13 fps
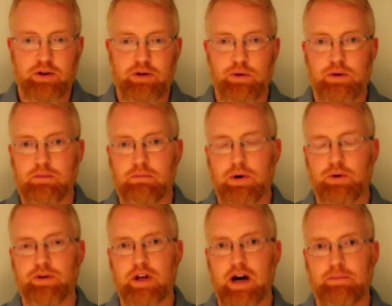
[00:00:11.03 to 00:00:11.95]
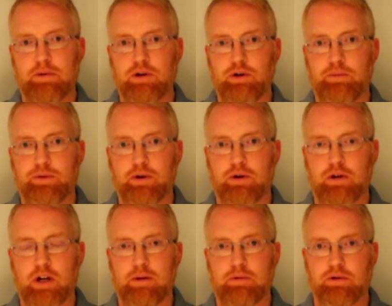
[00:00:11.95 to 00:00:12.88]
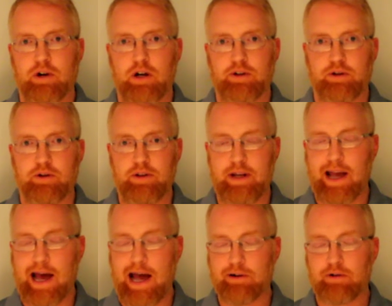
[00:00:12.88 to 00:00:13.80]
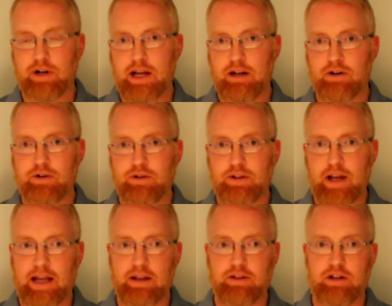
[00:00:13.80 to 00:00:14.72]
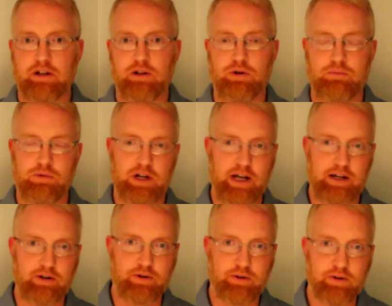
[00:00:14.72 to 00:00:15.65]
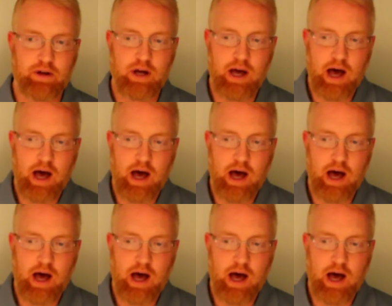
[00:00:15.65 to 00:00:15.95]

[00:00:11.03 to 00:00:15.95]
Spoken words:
Two of the most common loops they're going to come across are the aggregators and the accumulators.